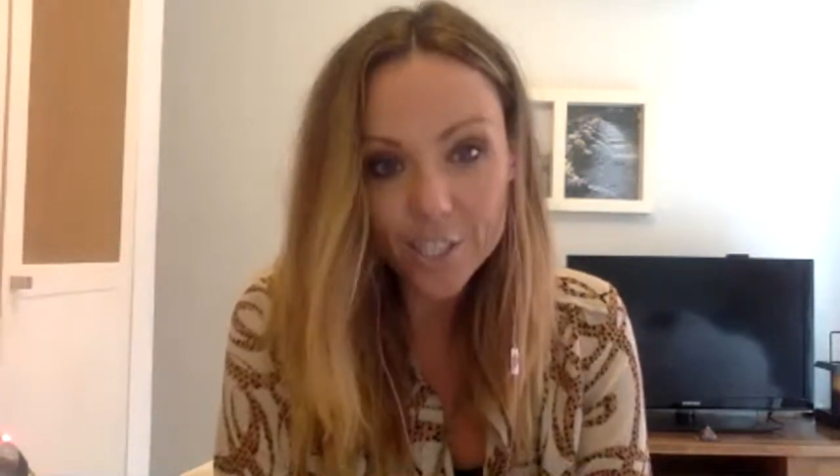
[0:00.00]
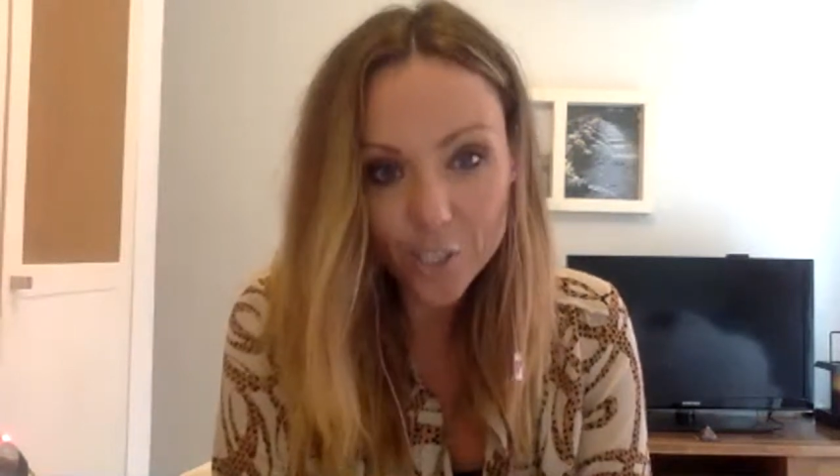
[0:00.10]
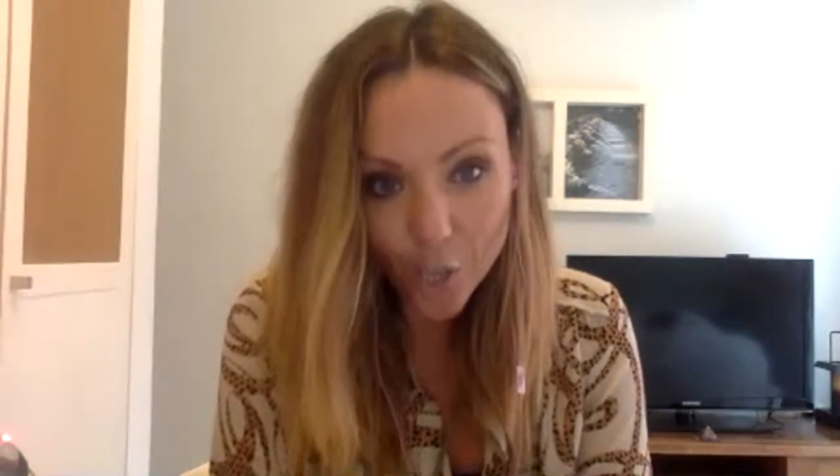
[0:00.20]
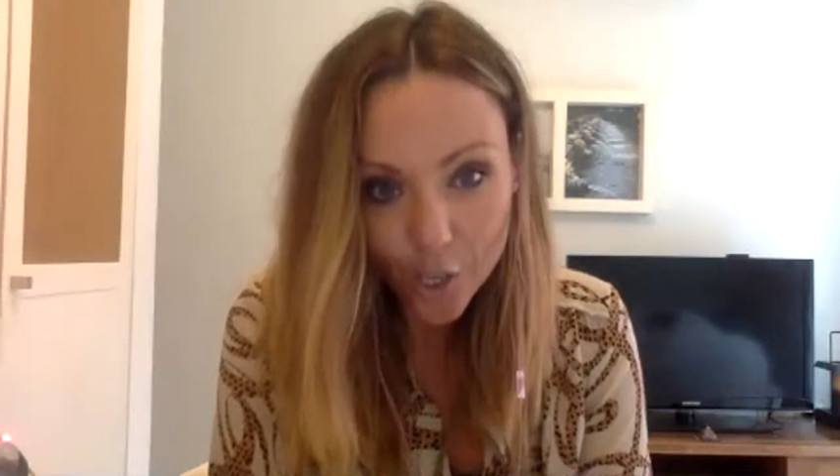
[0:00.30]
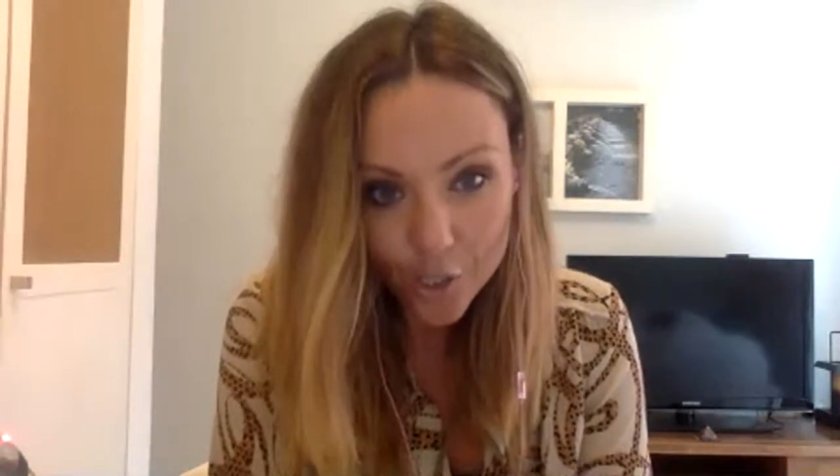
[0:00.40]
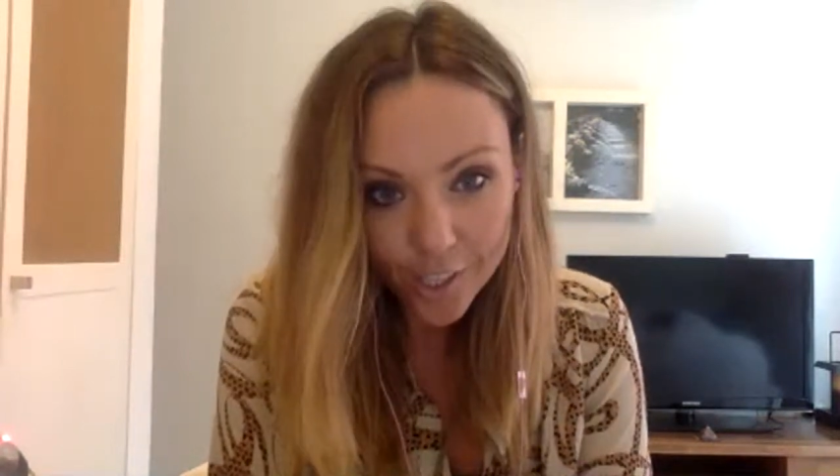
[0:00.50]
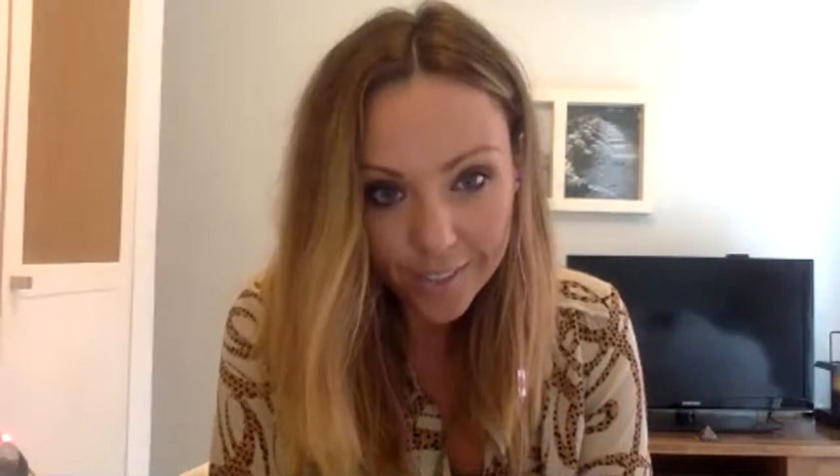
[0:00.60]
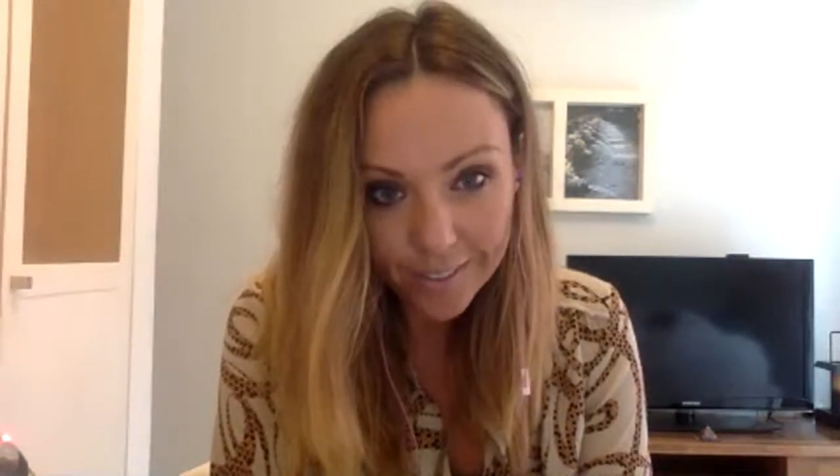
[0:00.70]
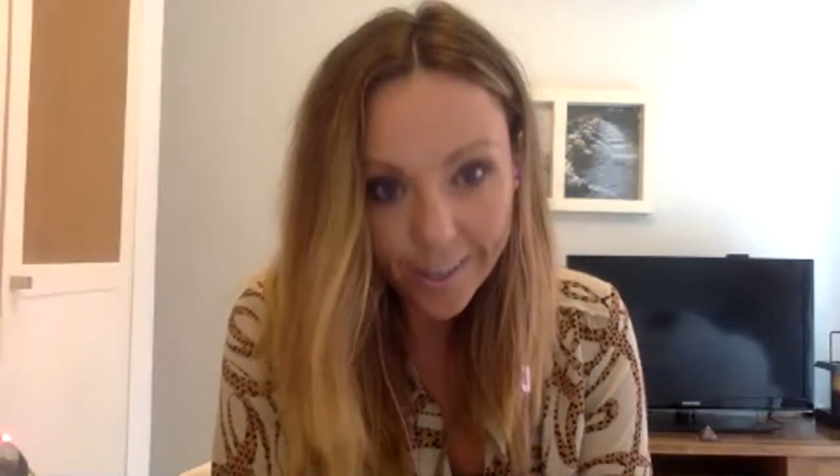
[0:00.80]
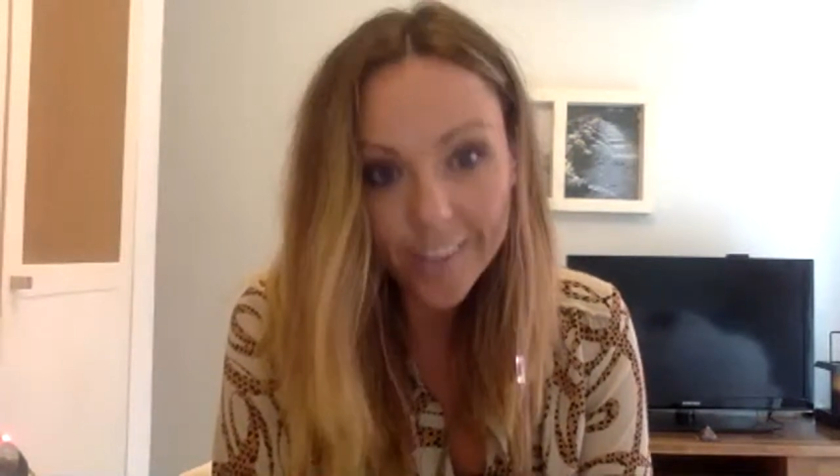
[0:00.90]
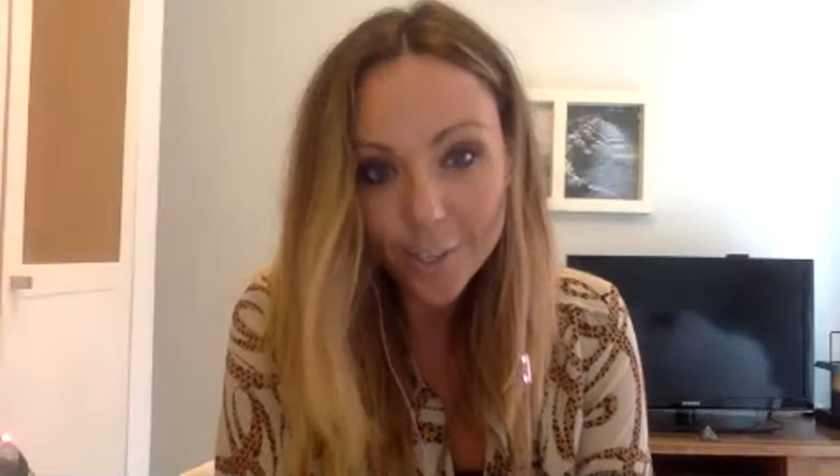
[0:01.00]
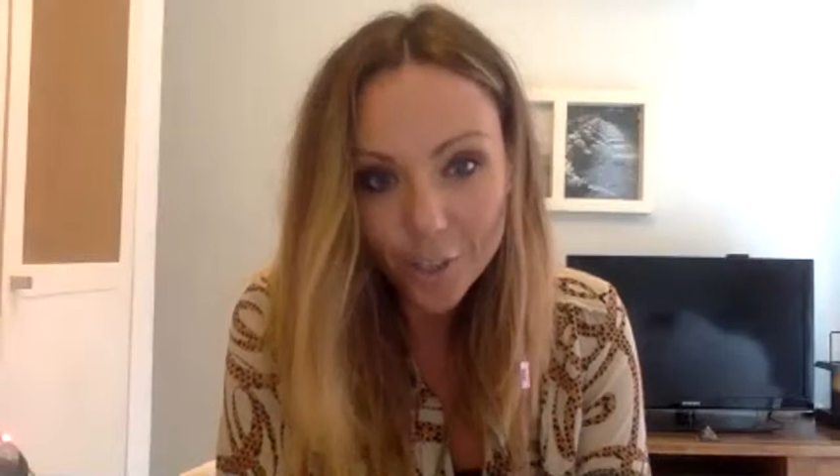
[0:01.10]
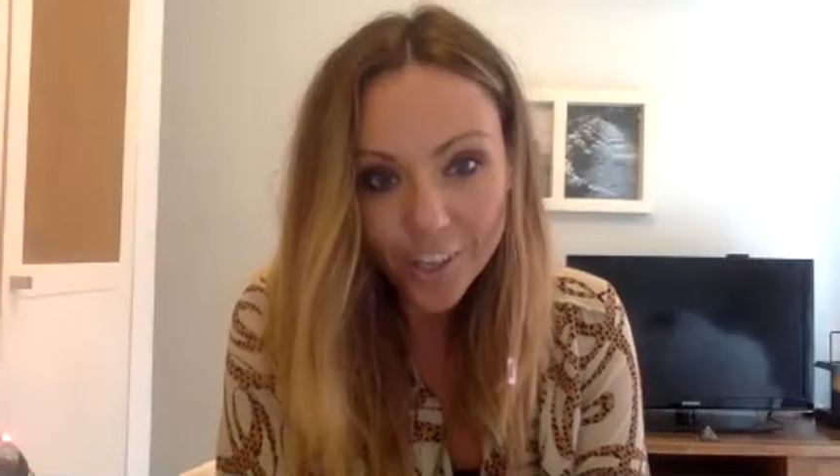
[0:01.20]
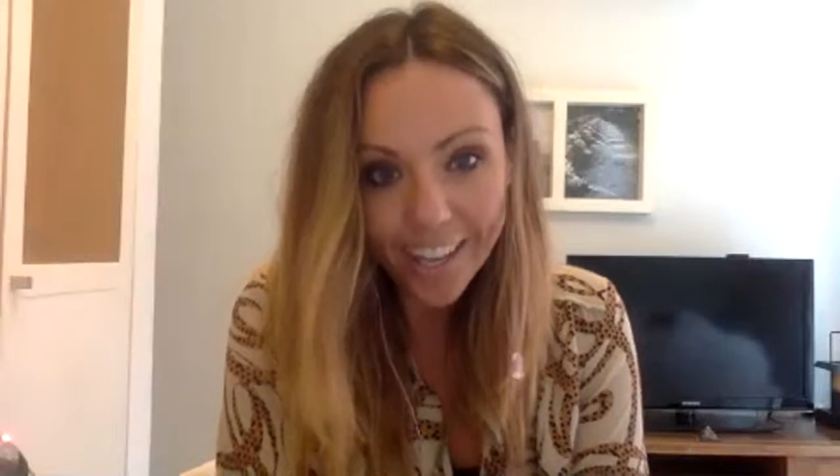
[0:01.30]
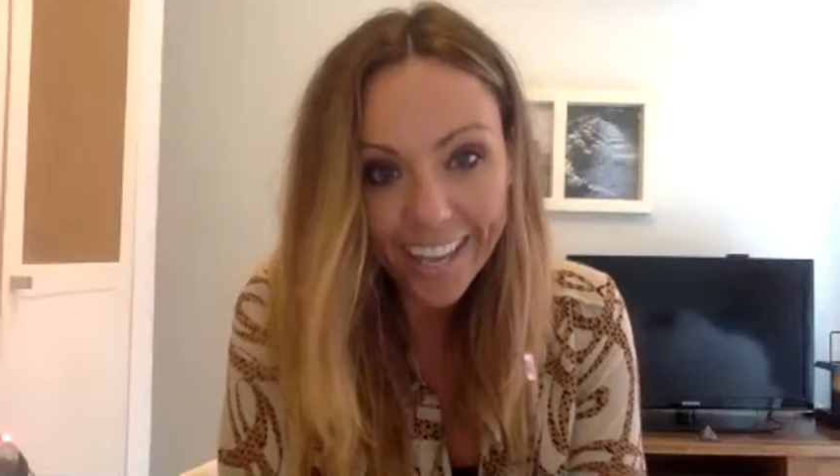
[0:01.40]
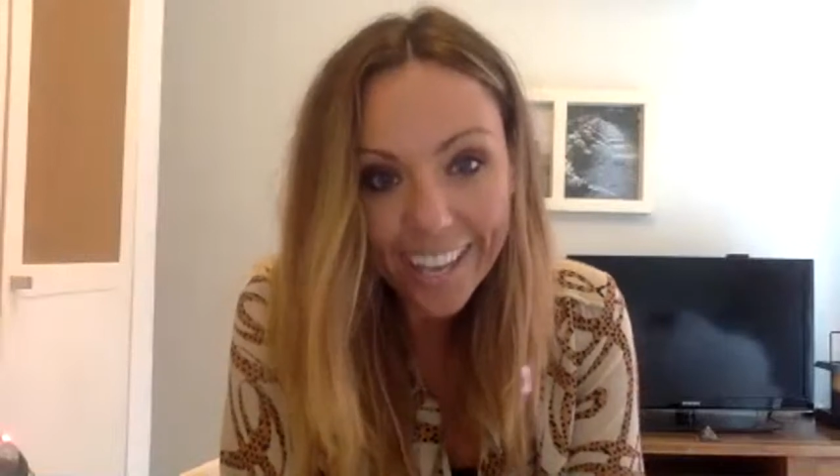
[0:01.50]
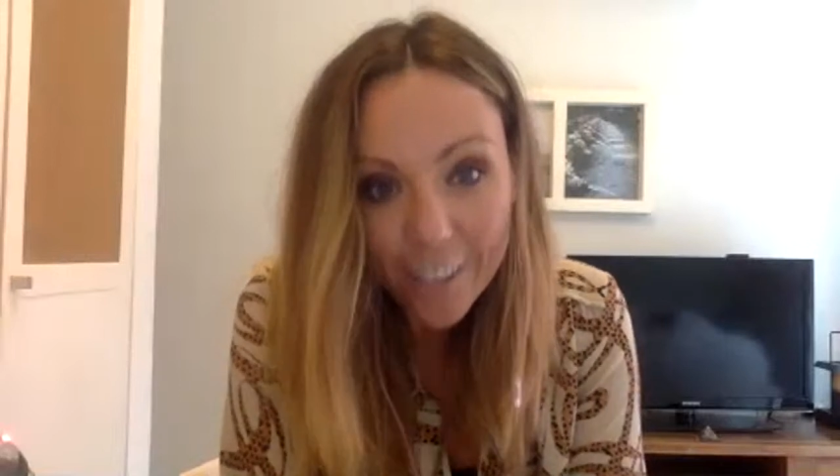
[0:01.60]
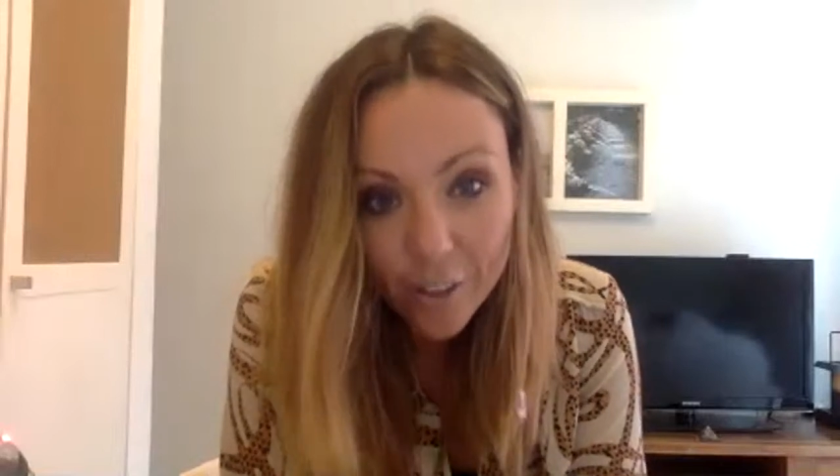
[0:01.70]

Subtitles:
surgeon, and are you going to heal?